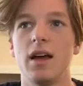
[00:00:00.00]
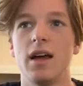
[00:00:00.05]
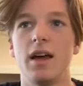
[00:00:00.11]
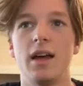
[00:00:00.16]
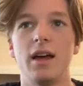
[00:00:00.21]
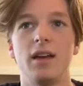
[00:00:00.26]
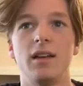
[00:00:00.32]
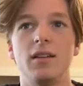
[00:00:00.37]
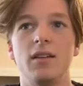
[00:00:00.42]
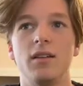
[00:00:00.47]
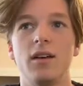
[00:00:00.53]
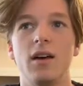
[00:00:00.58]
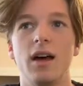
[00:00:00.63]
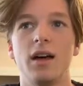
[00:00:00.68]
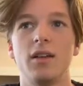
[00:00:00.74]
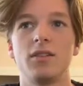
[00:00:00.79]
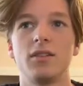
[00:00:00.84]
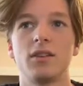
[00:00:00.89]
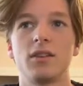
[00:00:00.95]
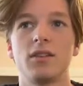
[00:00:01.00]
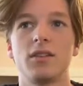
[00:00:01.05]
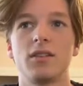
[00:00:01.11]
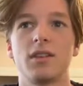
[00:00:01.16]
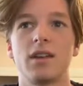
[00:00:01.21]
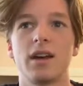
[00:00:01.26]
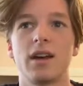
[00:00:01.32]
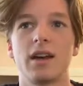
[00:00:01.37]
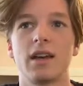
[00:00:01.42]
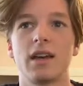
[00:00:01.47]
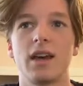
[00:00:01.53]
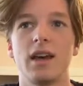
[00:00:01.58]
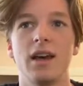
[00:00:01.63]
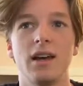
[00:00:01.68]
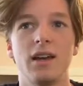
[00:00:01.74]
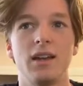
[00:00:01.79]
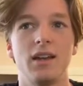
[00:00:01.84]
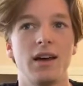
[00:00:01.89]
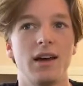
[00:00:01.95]
And as you can see, I
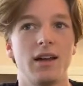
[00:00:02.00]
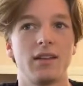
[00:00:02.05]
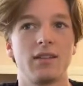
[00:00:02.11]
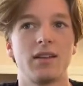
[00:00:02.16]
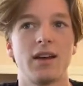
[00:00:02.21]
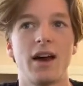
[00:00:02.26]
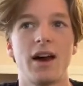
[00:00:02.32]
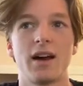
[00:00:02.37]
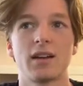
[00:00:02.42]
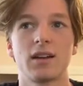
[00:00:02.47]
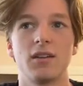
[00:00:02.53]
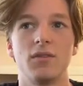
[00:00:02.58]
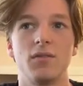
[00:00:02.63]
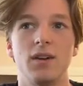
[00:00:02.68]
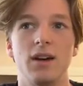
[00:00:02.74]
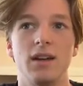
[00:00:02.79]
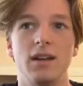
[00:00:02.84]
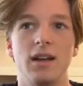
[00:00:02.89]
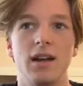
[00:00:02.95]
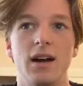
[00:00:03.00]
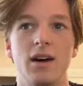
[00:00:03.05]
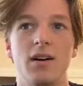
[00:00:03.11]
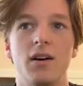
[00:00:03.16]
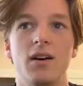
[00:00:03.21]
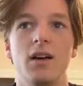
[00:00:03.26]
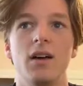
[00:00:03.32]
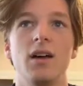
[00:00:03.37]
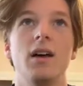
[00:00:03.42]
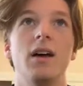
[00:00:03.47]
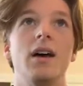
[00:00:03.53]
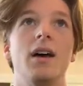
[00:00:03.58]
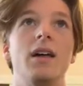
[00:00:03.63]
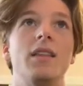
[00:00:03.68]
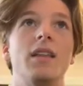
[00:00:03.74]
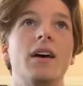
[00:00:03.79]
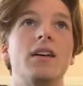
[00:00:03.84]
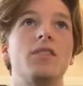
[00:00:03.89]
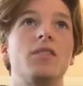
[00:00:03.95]
can't attack him right now,
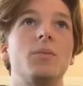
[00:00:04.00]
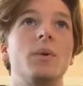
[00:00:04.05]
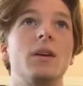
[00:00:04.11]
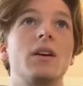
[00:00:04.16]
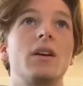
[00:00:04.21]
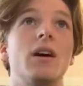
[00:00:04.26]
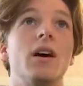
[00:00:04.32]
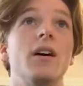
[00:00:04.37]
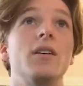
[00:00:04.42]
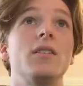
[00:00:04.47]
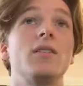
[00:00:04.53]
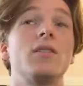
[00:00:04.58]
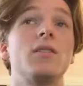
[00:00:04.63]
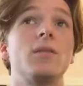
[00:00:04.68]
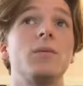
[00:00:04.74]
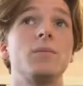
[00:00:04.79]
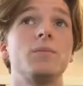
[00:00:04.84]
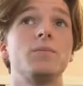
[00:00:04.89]
and that's because